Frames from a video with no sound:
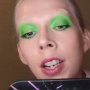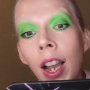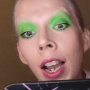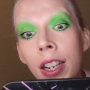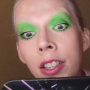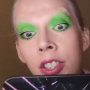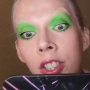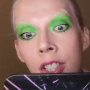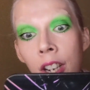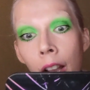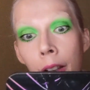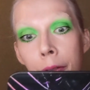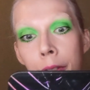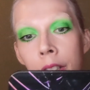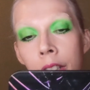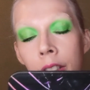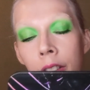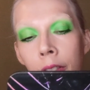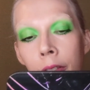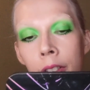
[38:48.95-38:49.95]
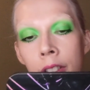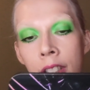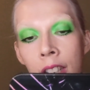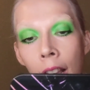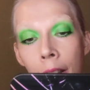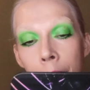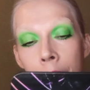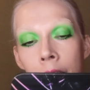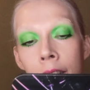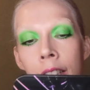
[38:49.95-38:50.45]
I
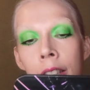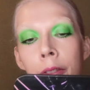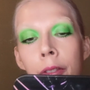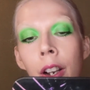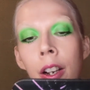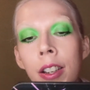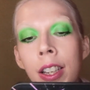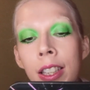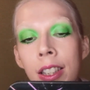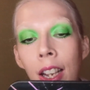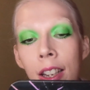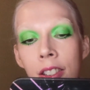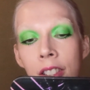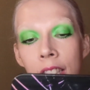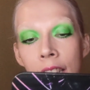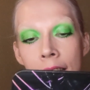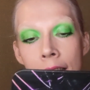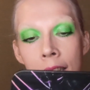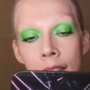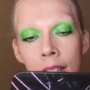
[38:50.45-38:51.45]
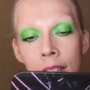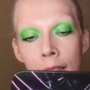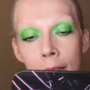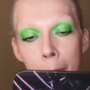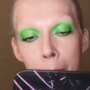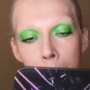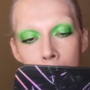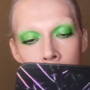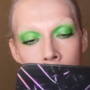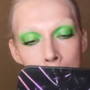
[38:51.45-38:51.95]
definitely felt like that tingly,
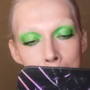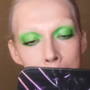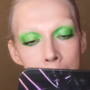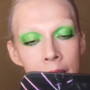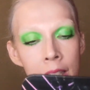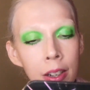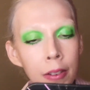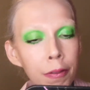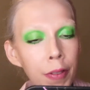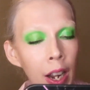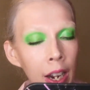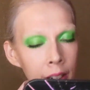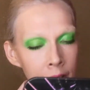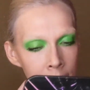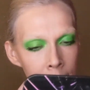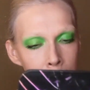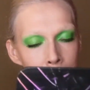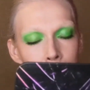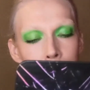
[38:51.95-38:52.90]
plumping effect.